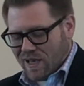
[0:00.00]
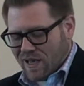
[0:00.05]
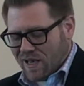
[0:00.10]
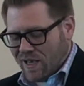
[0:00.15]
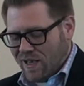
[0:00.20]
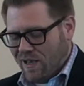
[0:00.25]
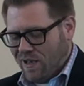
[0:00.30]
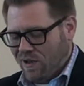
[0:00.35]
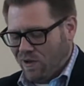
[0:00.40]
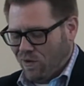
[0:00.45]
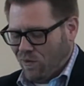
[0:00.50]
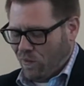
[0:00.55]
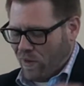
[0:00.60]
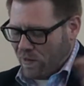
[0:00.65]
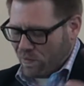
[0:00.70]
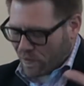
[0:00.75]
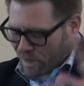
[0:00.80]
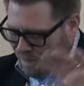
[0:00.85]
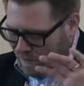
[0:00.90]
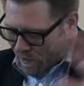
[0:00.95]
We
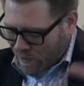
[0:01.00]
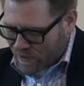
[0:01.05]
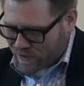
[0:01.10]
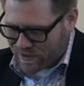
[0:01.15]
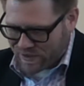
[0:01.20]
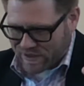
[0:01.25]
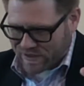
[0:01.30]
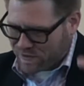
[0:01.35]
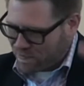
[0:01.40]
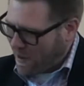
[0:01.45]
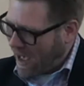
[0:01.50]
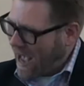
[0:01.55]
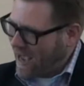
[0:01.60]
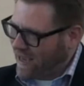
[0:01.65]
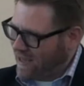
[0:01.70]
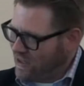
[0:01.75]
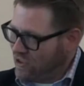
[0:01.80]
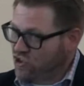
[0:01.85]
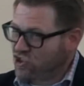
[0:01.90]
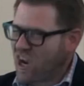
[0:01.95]
referred to this
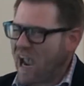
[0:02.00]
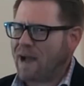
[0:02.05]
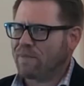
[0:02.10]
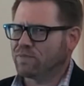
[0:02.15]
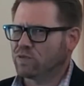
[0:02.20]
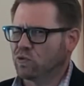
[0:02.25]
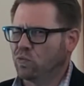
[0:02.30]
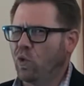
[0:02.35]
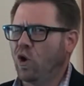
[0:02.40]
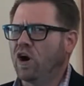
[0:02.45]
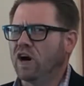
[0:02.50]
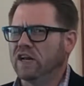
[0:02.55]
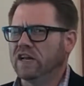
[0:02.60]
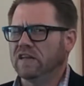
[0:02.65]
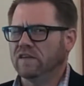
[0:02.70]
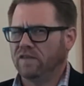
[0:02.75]
back in chapter 1,